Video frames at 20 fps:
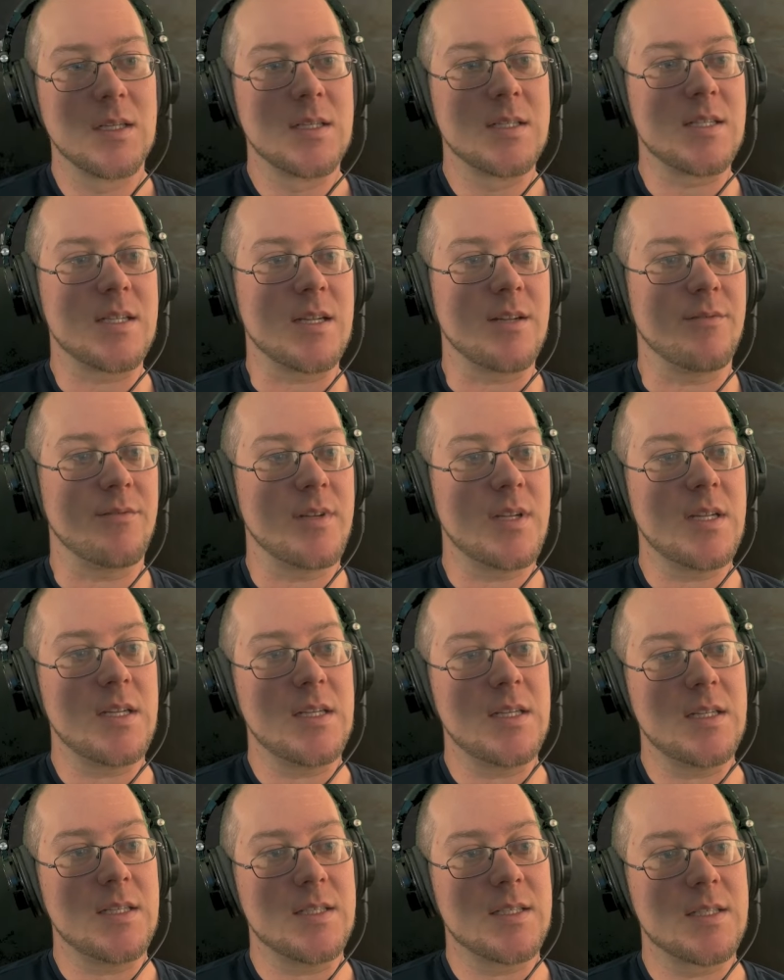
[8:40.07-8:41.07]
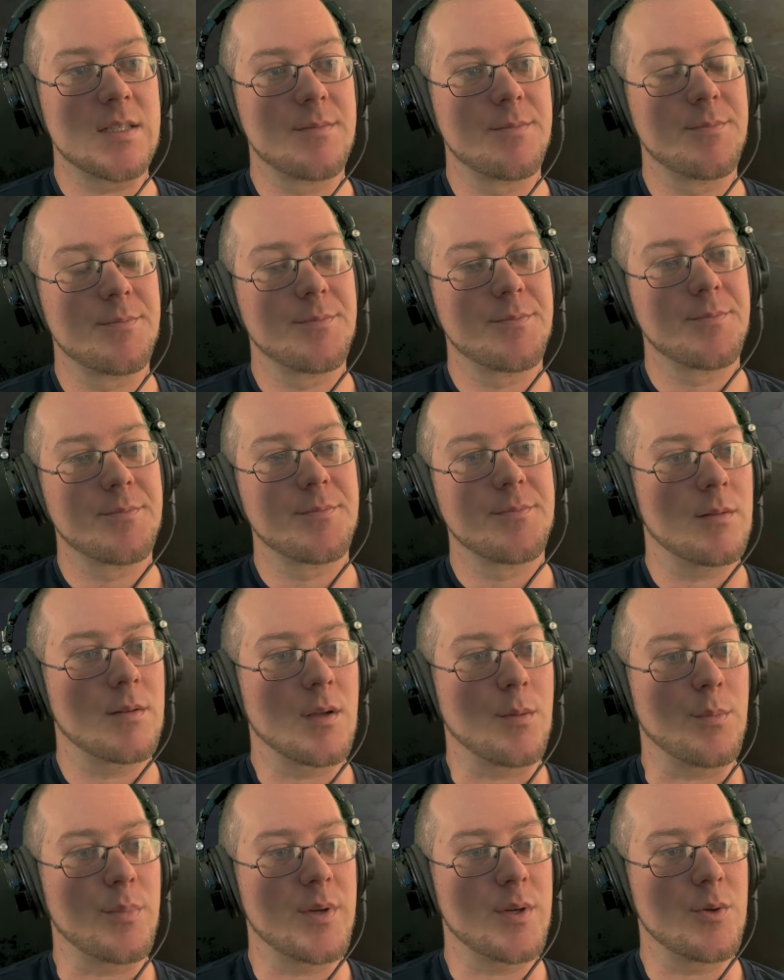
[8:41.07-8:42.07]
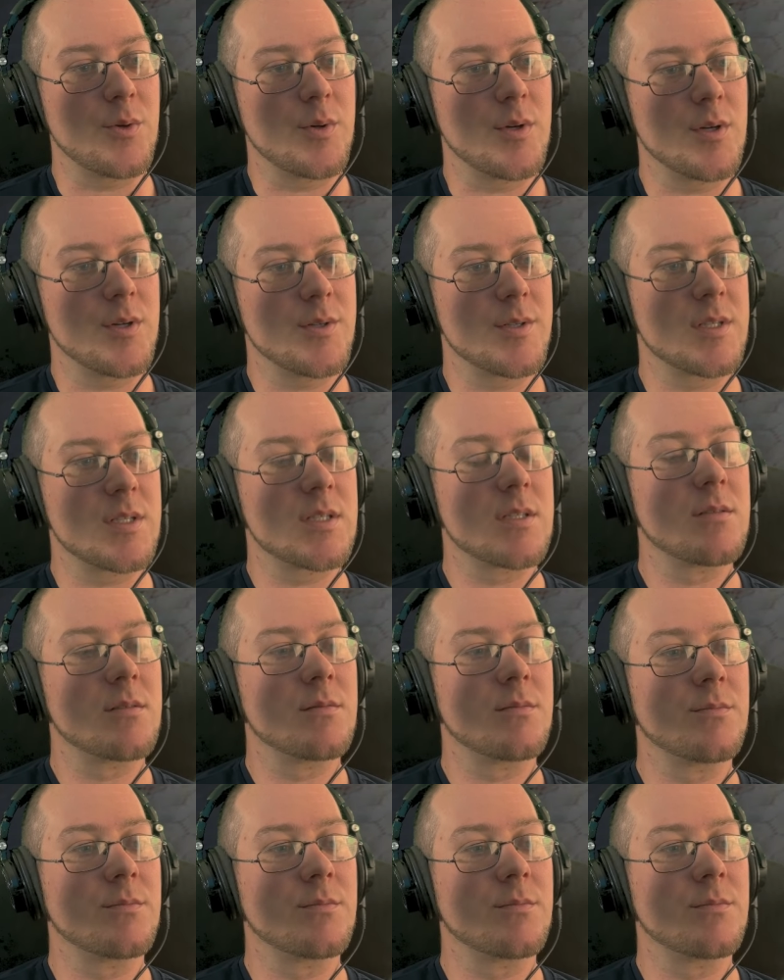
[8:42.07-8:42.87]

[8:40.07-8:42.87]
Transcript: TVs, computers,